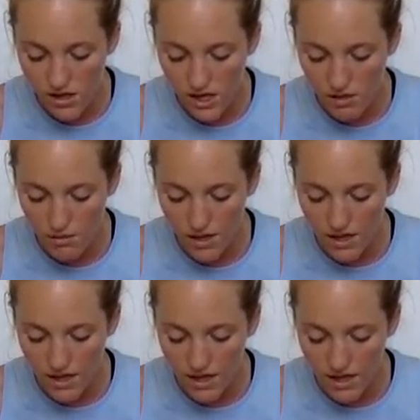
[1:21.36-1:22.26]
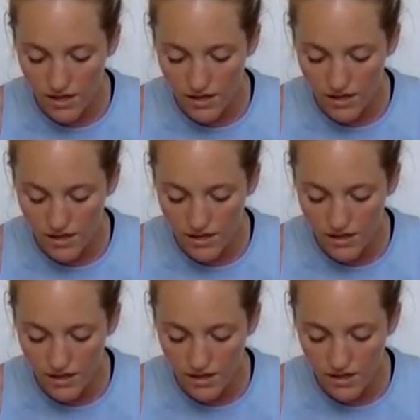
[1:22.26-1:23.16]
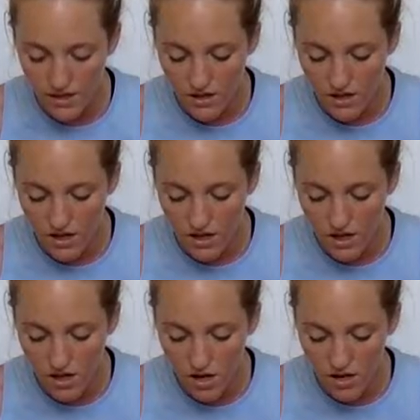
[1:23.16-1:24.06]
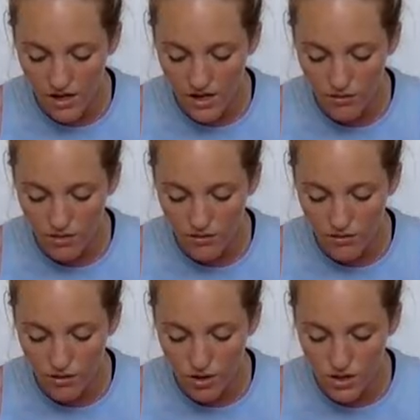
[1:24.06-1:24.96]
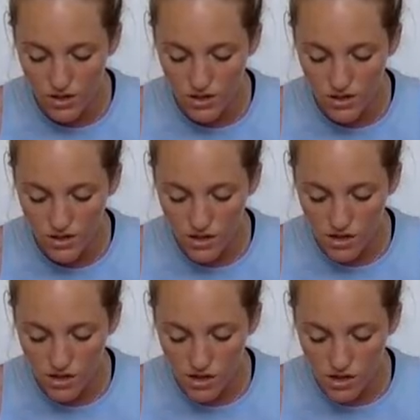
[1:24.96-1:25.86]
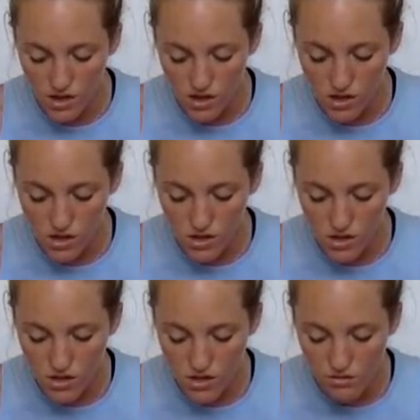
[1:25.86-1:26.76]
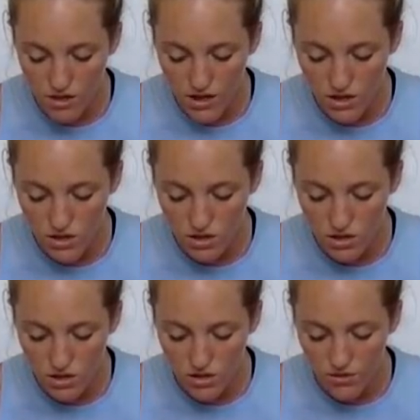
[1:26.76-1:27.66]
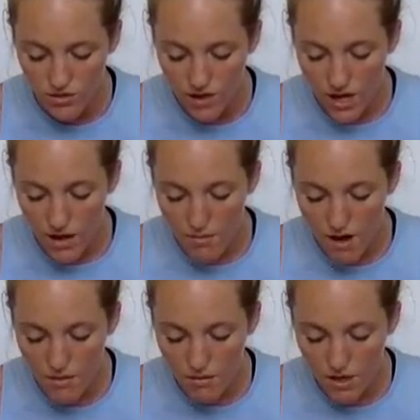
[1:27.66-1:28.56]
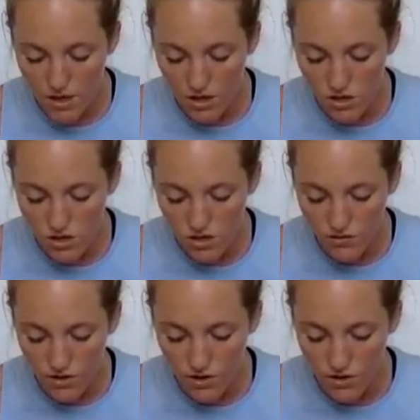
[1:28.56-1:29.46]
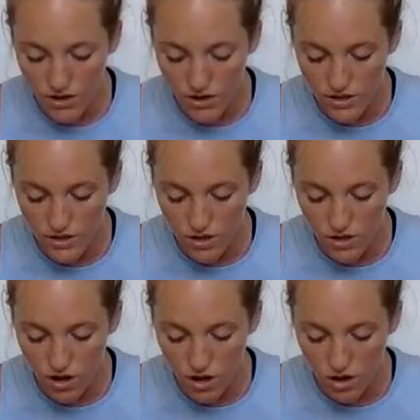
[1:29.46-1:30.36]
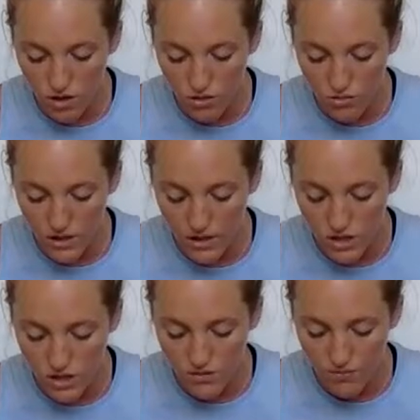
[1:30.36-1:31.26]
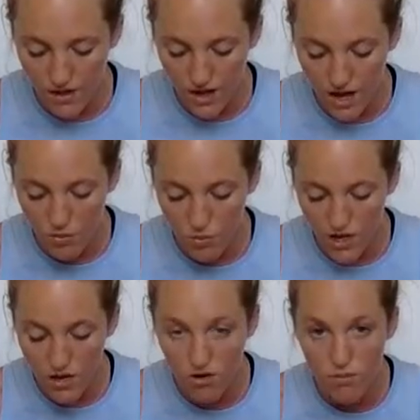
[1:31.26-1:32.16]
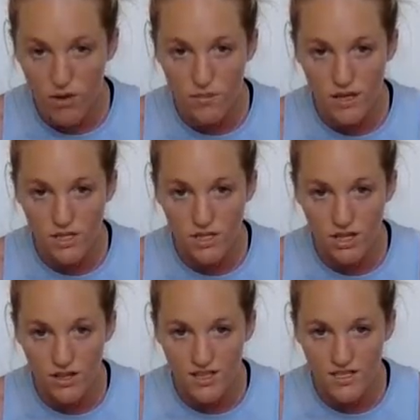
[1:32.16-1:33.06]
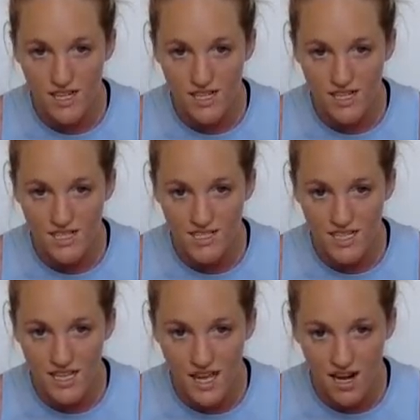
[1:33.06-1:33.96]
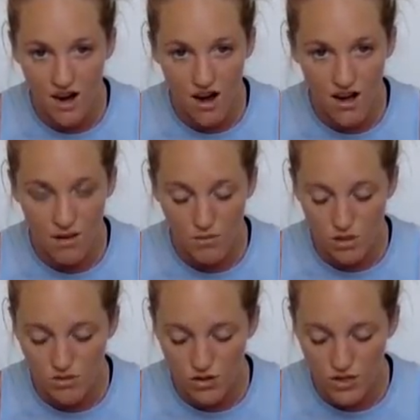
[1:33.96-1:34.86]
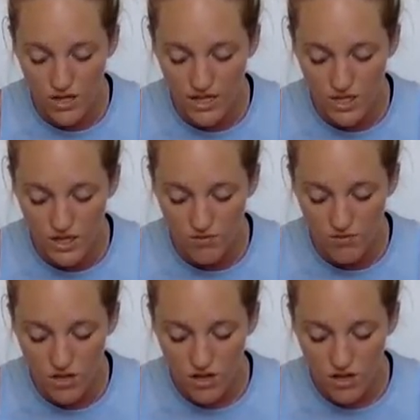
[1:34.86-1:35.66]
it back in. Again, not leading with the foot, just to make sure. Might be that you just focus on your medial. I'm weaker on my medial on this side. You can see that I can't get much rotation.